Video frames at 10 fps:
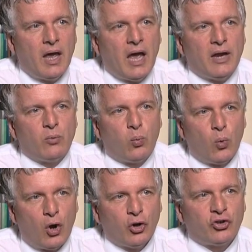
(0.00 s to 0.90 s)
and
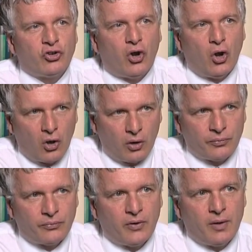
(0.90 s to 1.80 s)

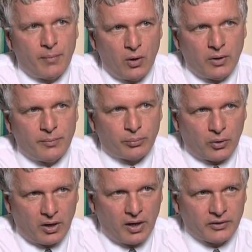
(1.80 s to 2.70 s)
wash-off emollient
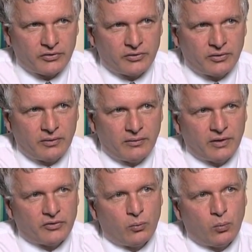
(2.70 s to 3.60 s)
products.
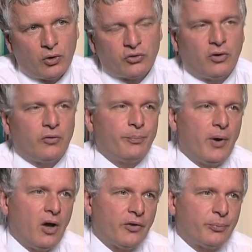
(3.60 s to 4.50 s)
That's a wash-off
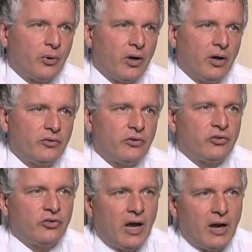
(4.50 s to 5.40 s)
bath product,
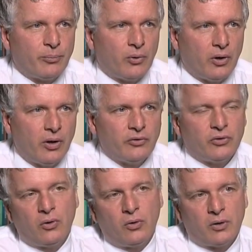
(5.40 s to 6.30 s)
shower product,
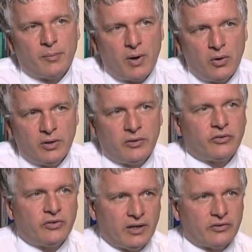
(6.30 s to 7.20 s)
or an emollient
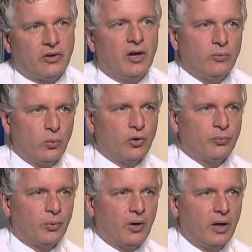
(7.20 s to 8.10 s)
sink-side wash
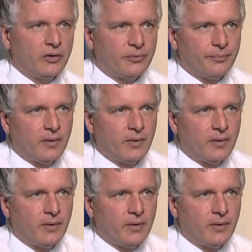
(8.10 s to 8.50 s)
product.